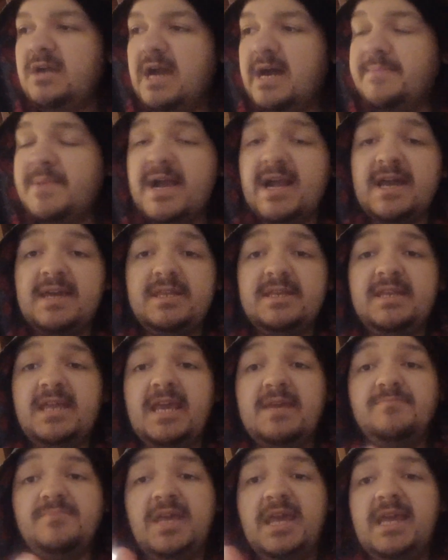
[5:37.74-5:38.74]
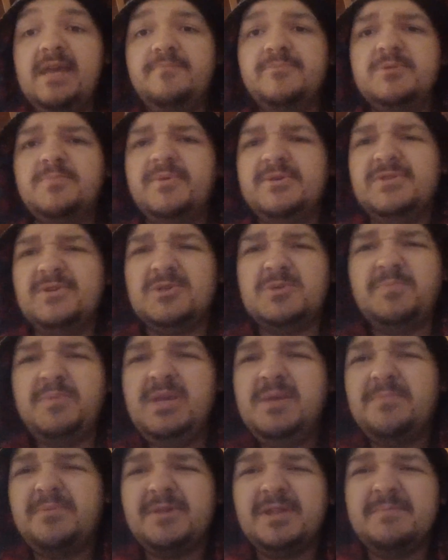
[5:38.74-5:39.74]
I'm not going to name names, but there's
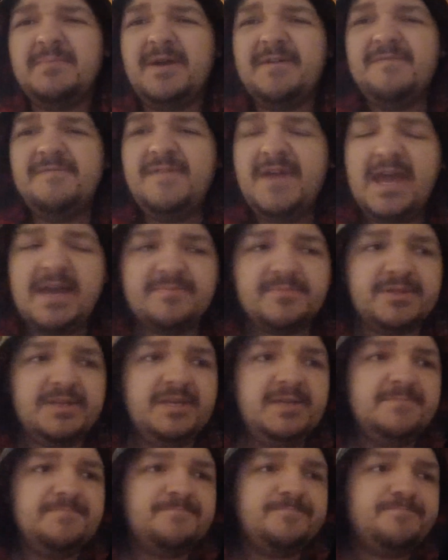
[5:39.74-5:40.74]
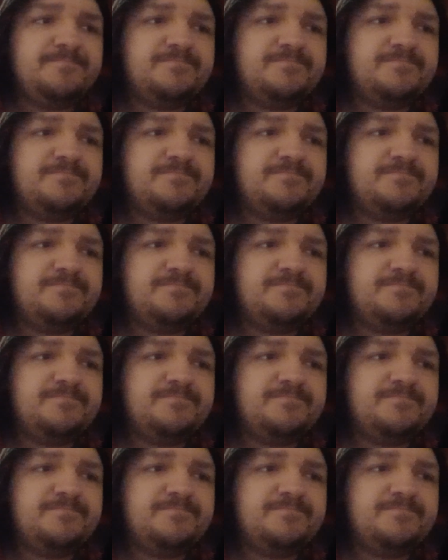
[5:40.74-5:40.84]
people in my family.